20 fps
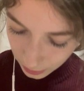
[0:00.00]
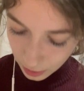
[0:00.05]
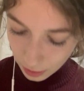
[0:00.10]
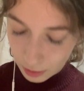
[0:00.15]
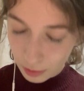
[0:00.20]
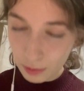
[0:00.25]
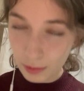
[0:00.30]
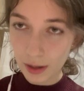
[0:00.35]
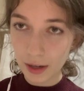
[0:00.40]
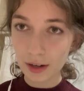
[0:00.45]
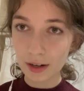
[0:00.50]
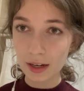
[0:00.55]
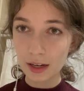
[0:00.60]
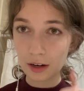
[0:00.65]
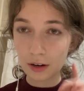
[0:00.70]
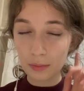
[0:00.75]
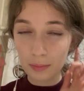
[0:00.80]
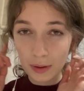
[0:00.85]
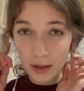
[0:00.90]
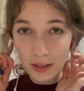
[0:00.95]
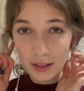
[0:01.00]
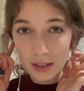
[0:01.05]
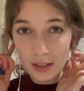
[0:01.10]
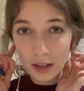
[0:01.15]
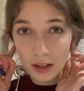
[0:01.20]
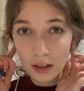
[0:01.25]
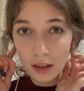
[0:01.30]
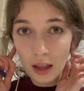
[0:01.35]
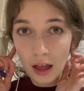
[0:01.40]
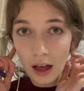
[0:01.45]
you wear earbuds
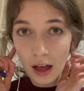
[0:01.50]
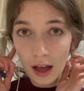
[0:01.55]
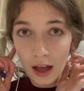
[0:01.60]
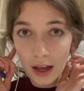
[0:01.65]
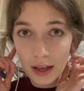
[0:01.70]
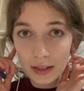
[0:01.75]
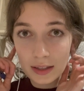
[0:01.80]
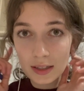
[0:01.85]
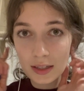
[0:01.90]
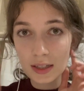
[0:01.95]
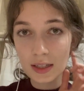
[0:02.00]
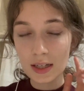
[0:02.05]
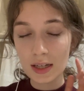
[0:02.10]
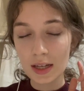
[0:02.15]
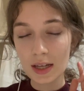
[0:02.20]
a lot,